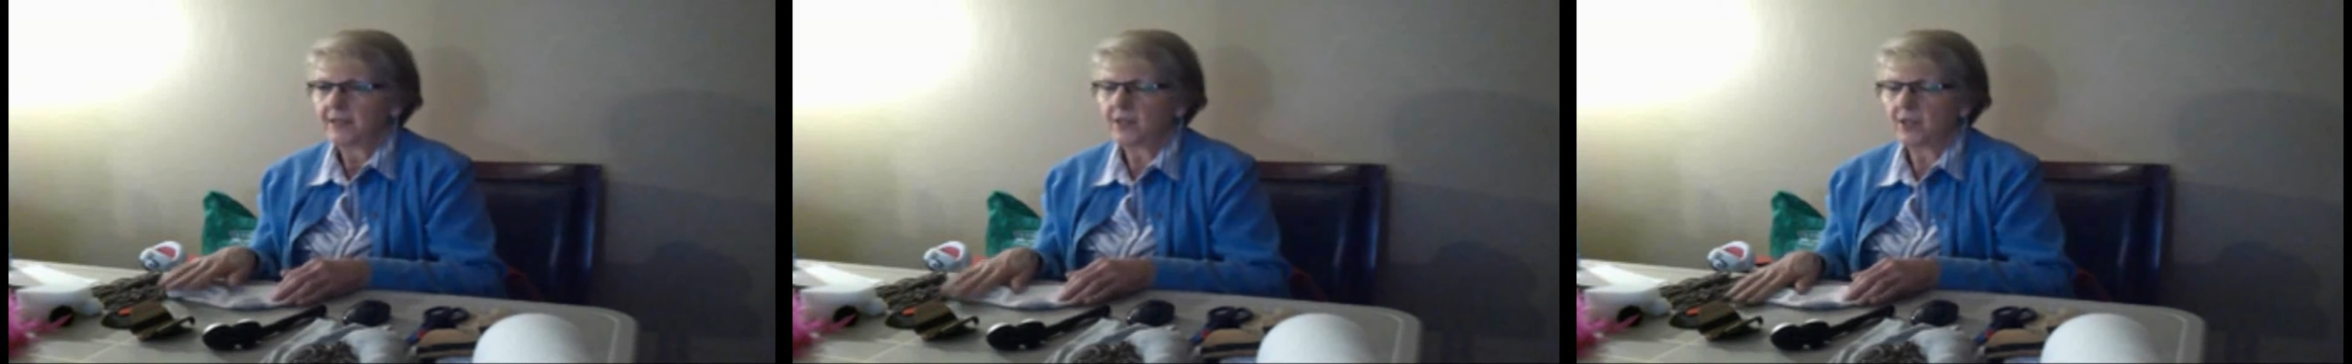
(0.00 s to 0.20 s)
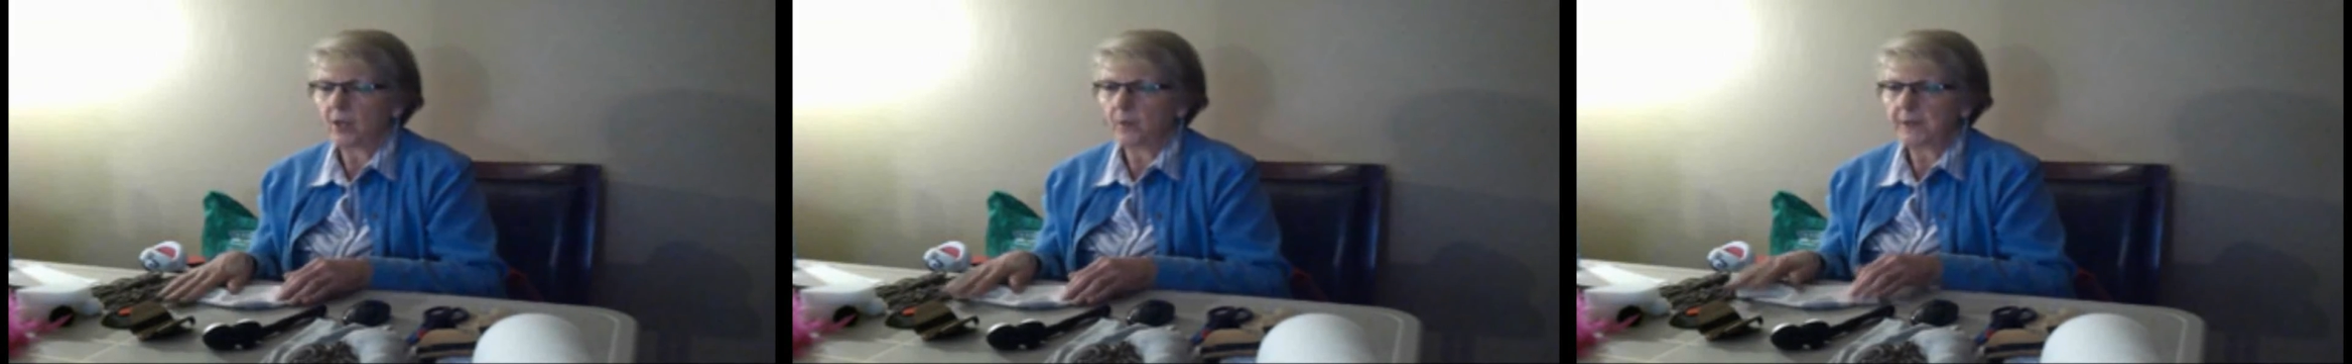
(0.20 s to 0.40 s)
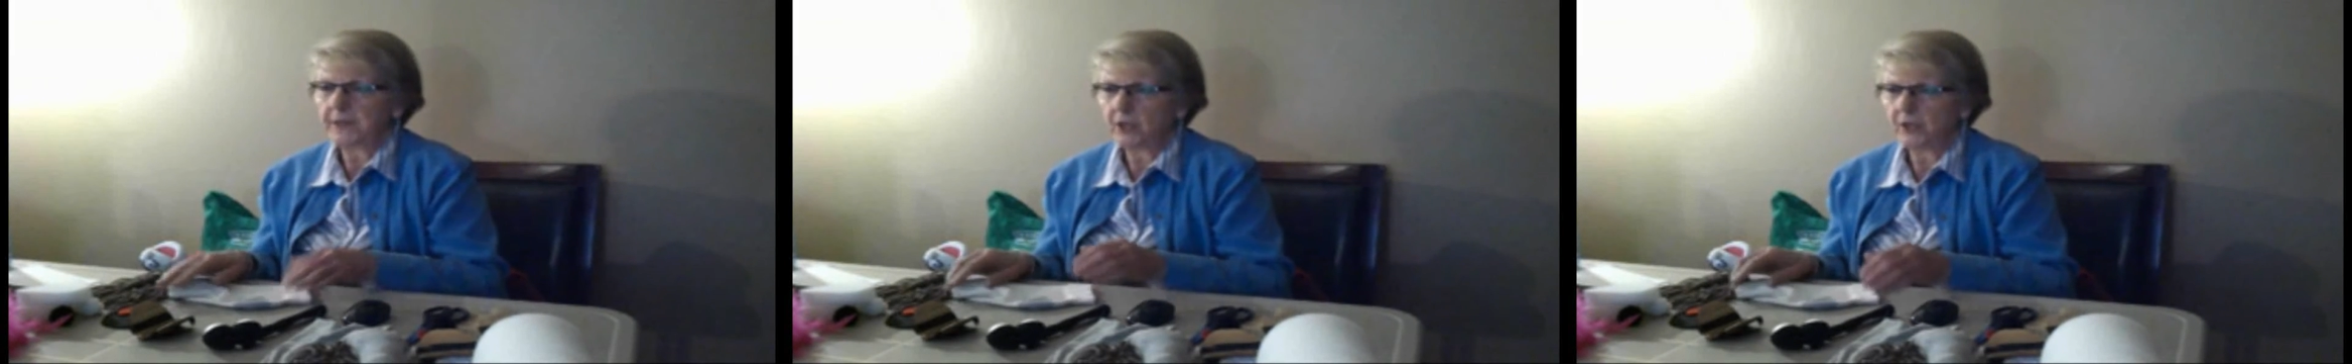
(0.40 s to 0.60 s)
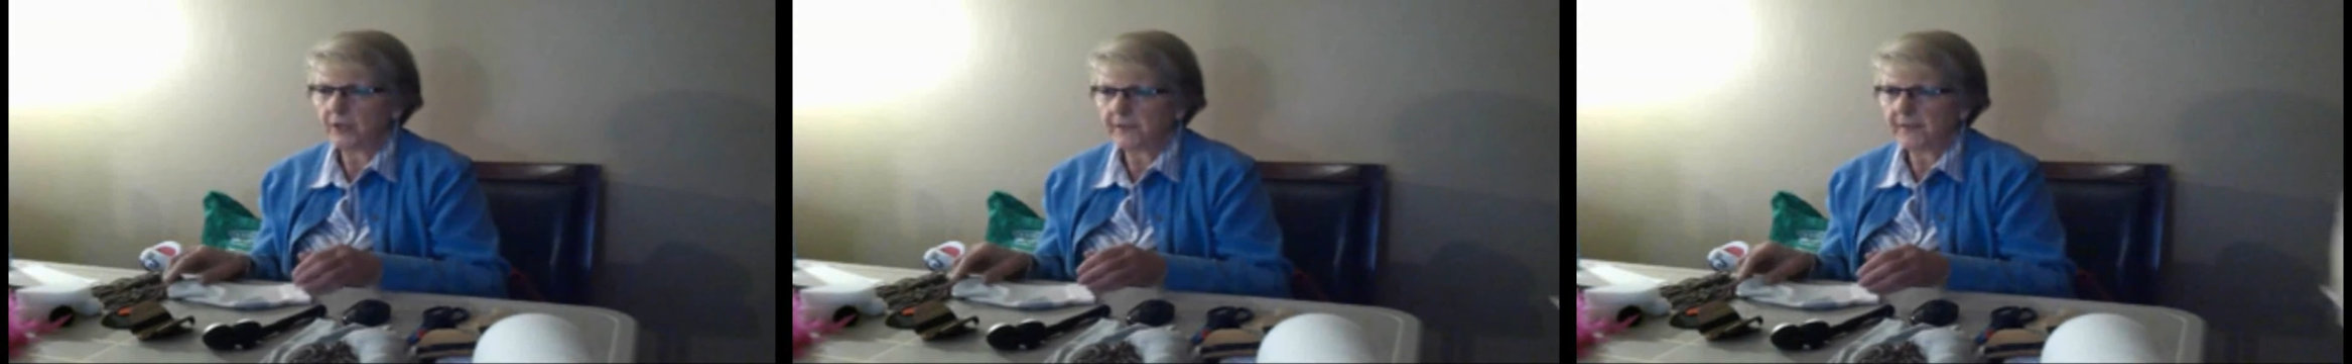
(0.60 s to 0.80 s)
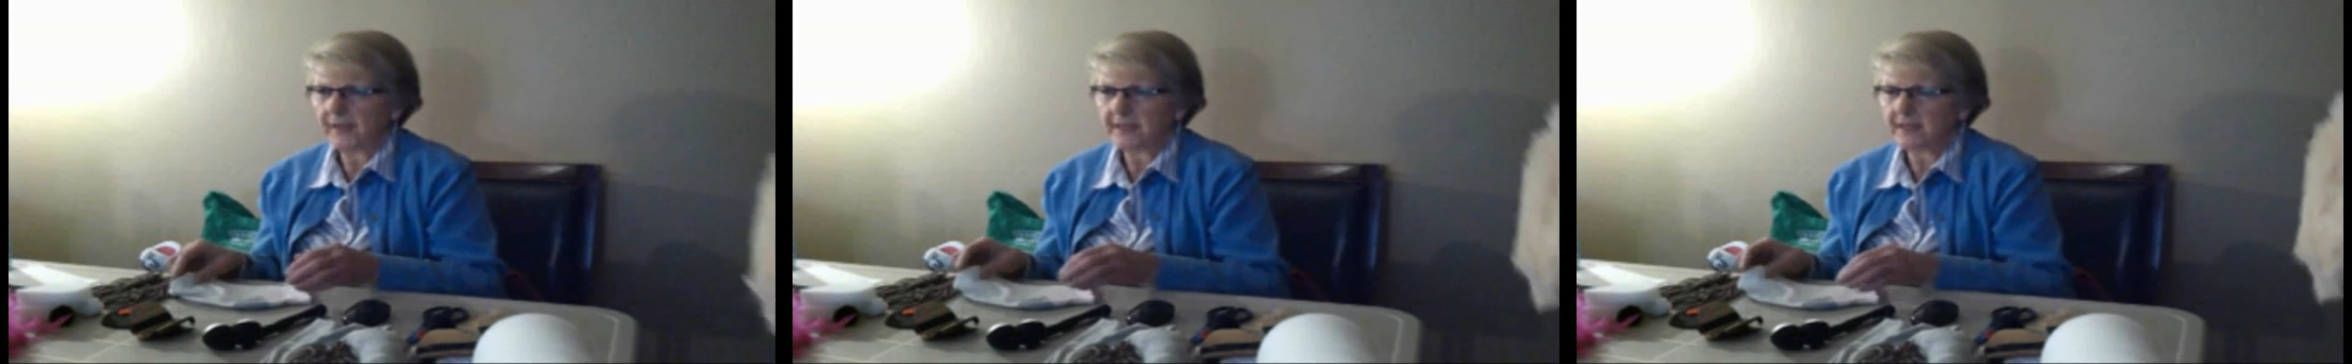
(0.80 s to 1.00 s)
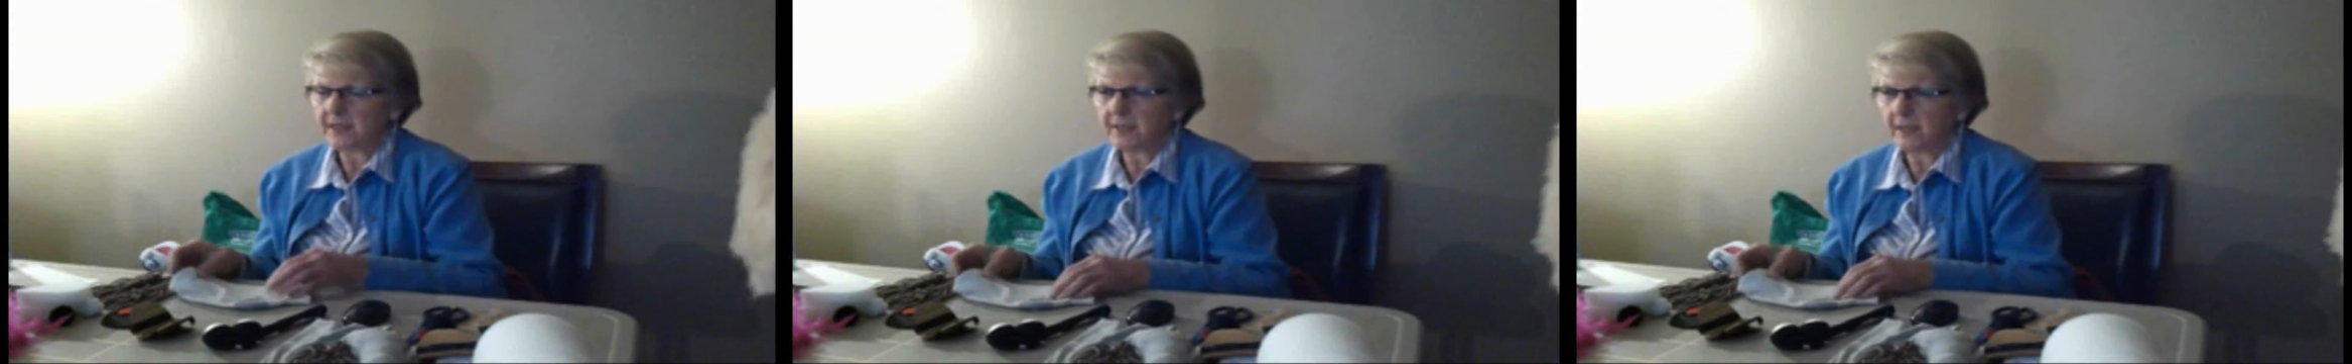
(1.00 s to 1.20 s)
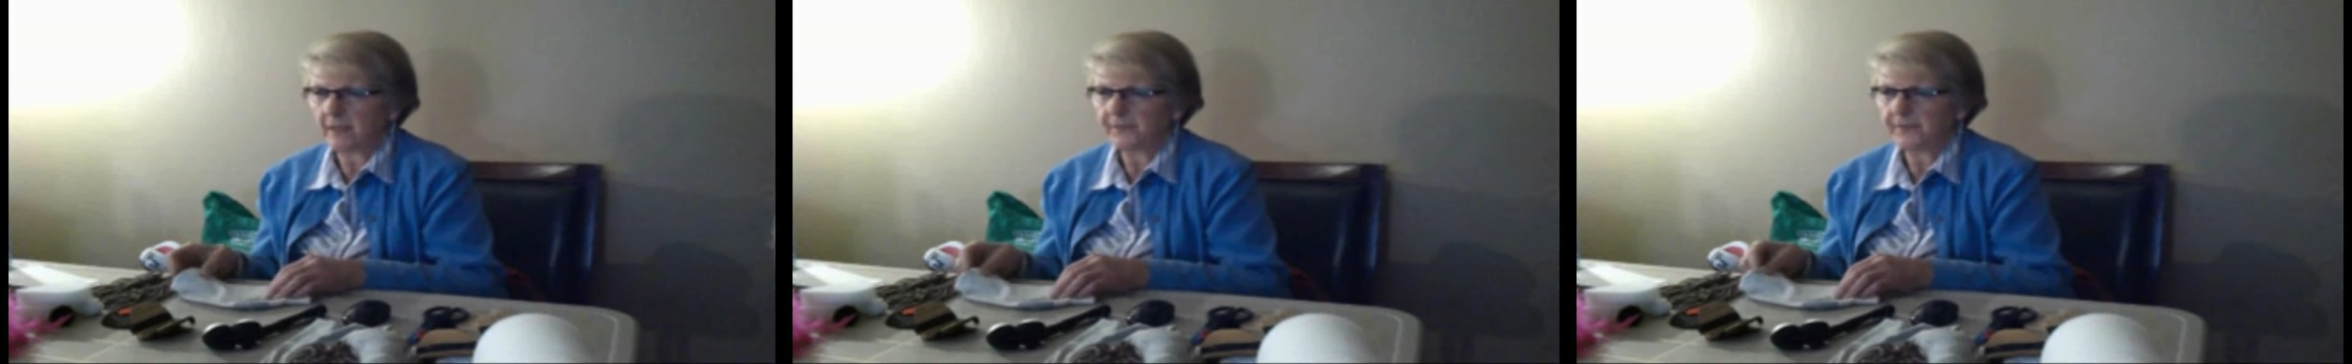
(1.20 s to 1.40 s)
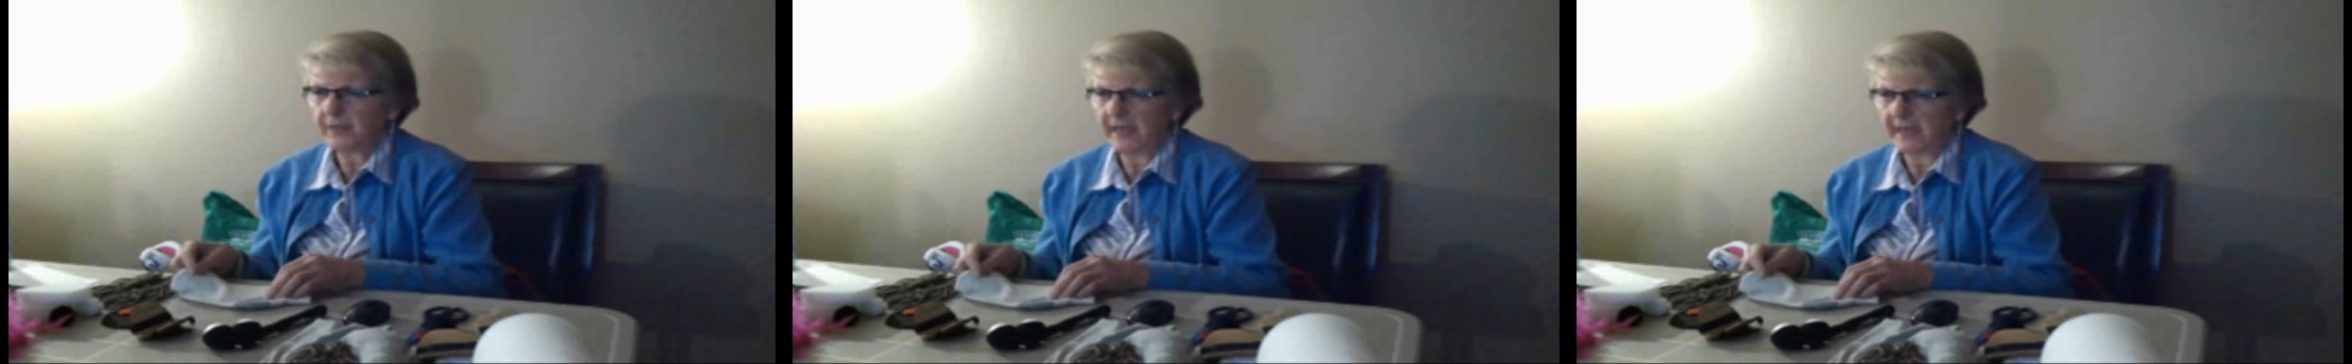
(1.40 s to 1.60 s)
So we took that
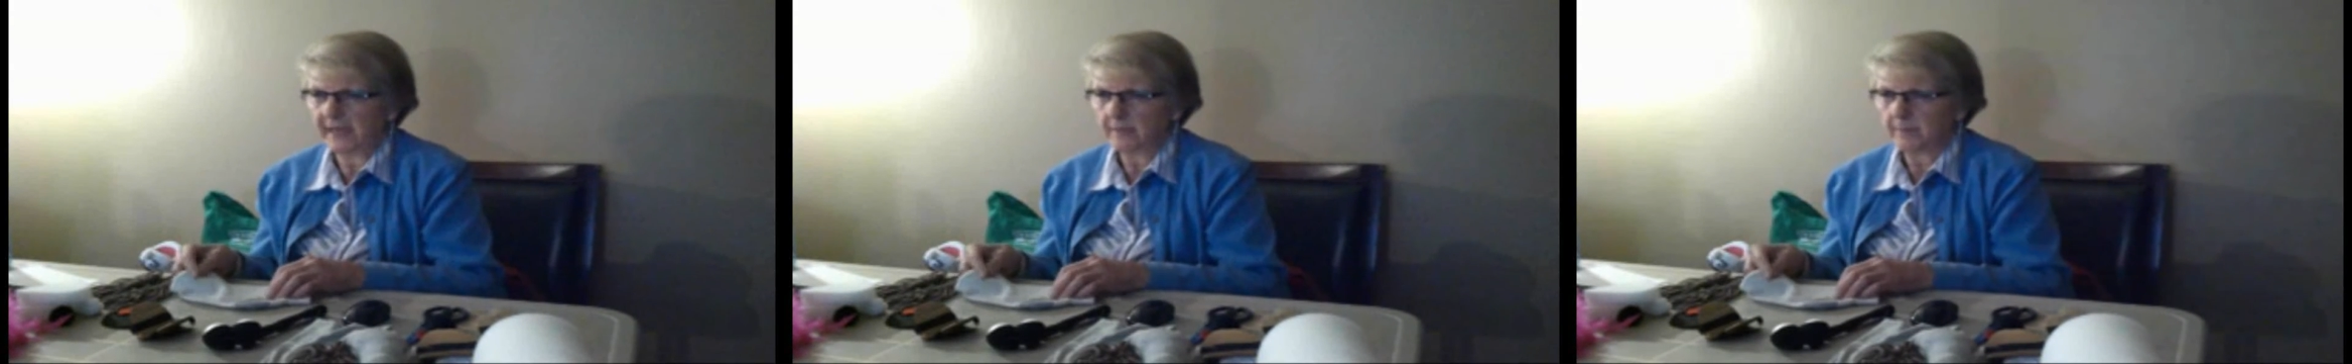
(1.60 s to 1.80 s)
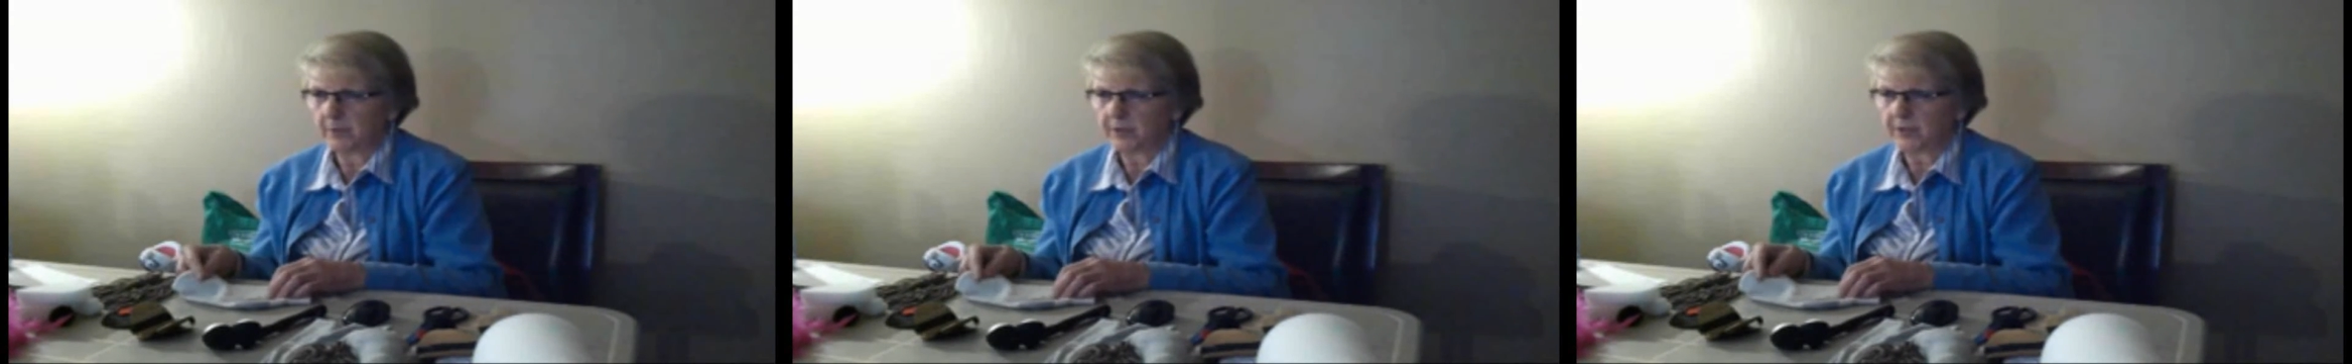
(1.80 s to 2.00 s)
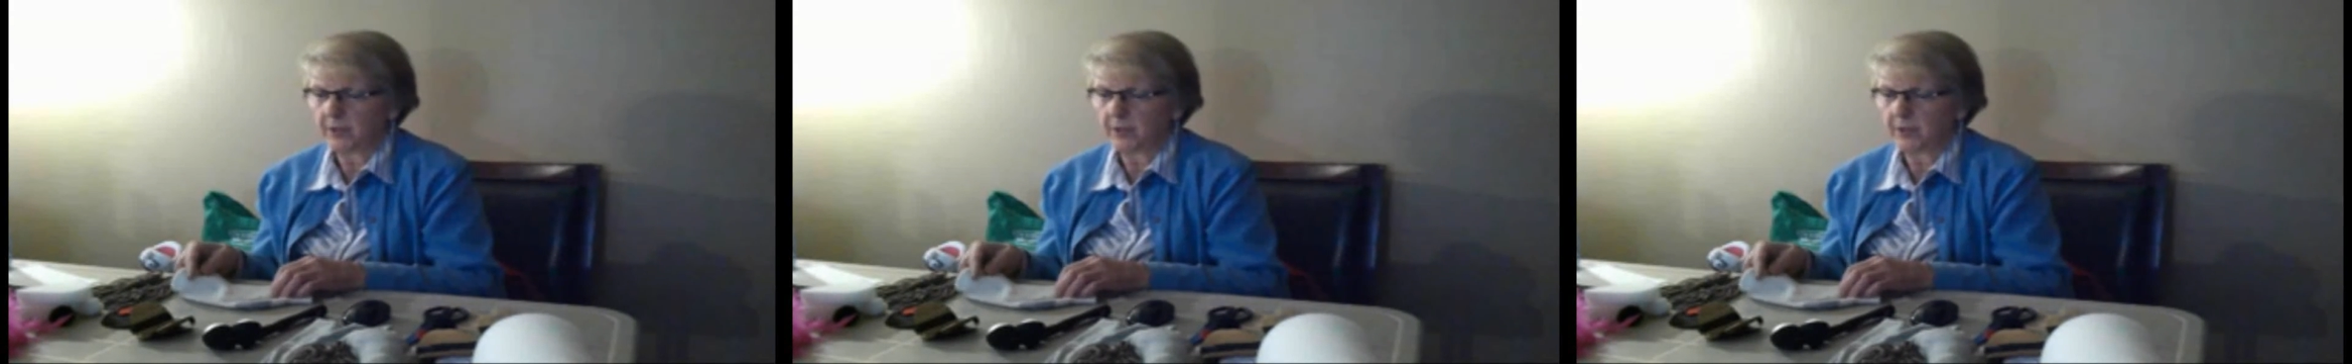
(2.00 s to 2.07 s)
stuffed animal.